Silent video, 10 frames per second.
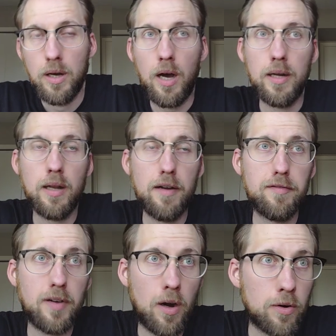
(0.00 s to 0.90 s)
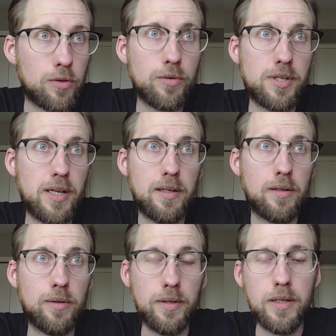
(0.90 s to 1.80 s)
I love Arco
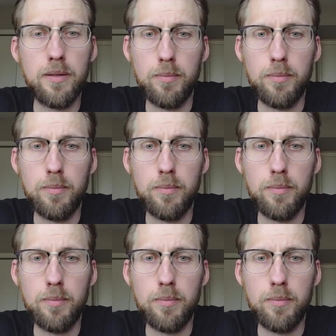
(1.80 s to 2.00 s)
celluloid,